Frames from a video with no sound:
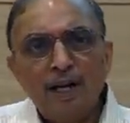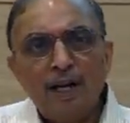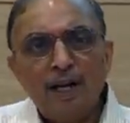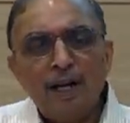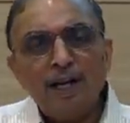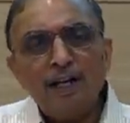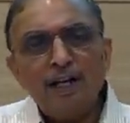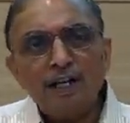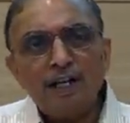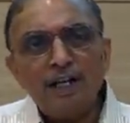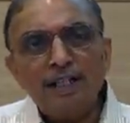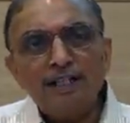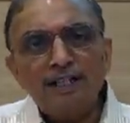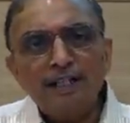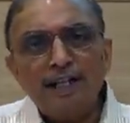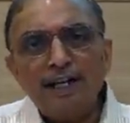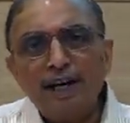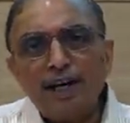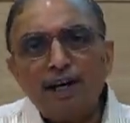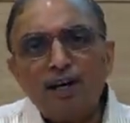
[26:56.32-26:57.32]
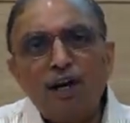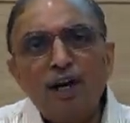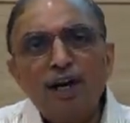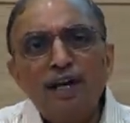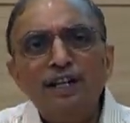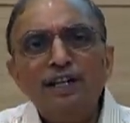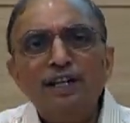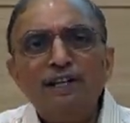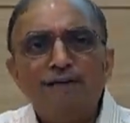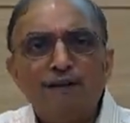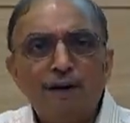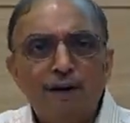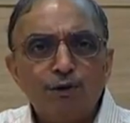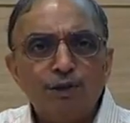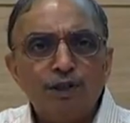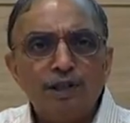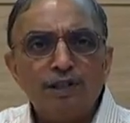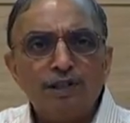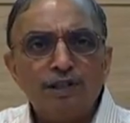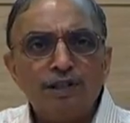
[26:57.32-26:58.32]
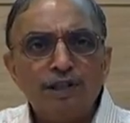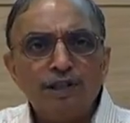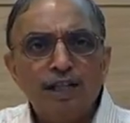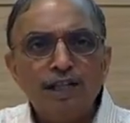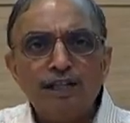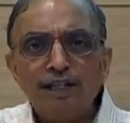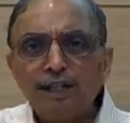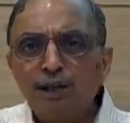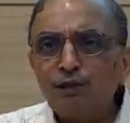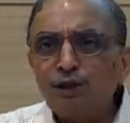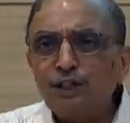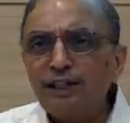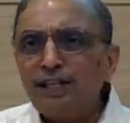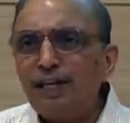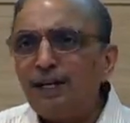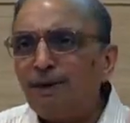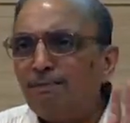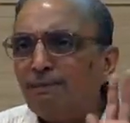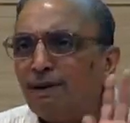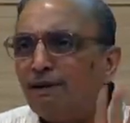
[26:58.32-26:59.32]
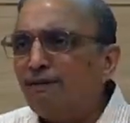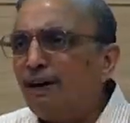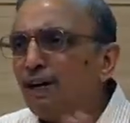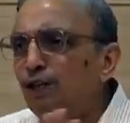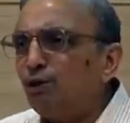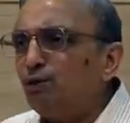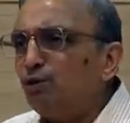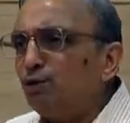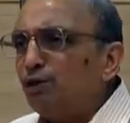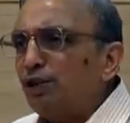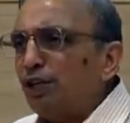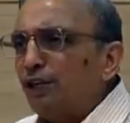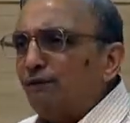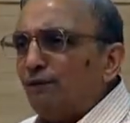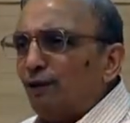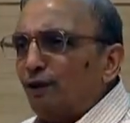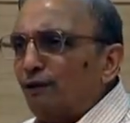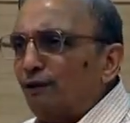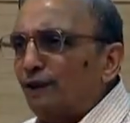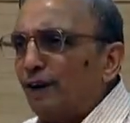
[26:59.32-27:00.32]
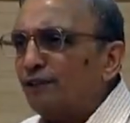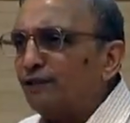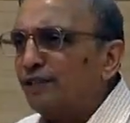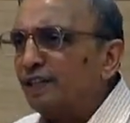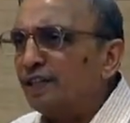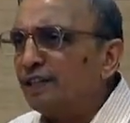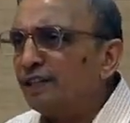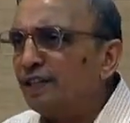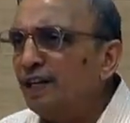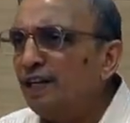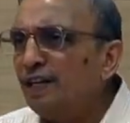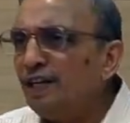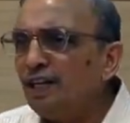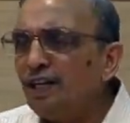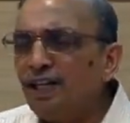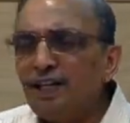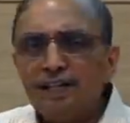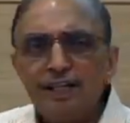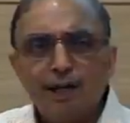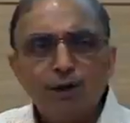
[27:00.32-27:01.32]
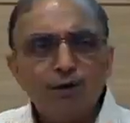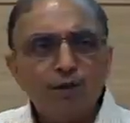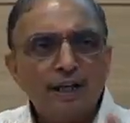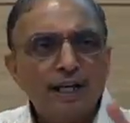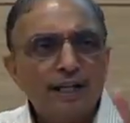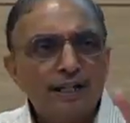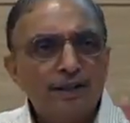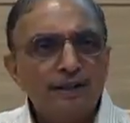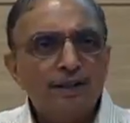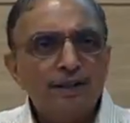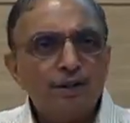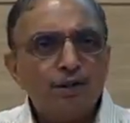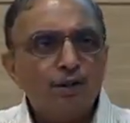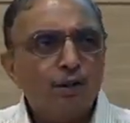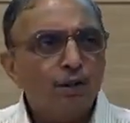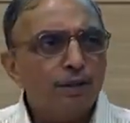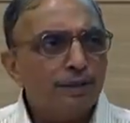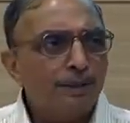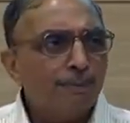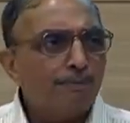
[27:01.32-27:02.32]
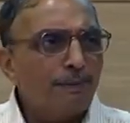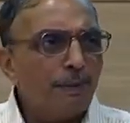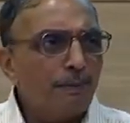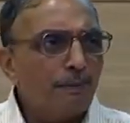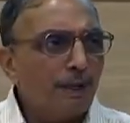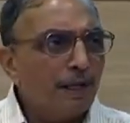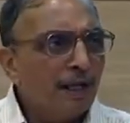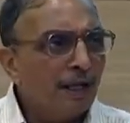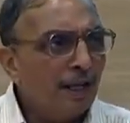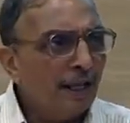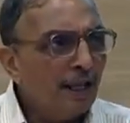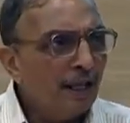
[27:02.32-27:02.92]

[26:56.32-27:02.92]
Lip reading: And consider a colony of houses. Each house is a number, 1, 2, 3, 4, 5, 6. Each house can store some people.